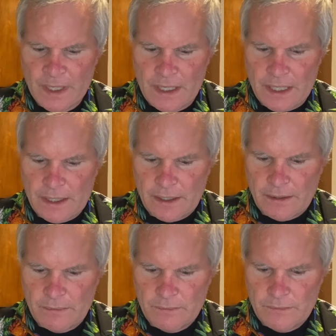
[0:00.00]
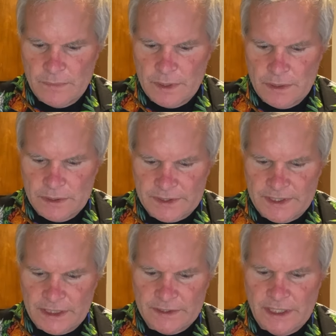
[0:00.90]

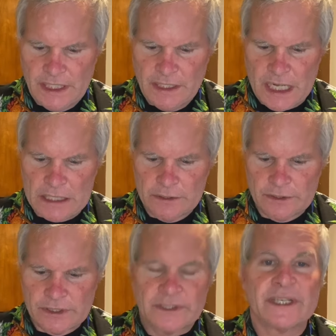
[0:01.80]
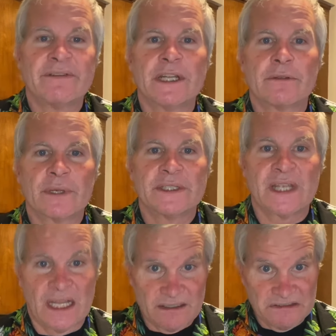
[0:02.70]

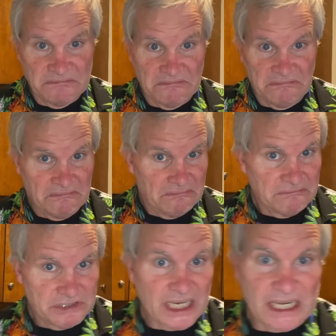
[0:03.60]
$16.73. Check it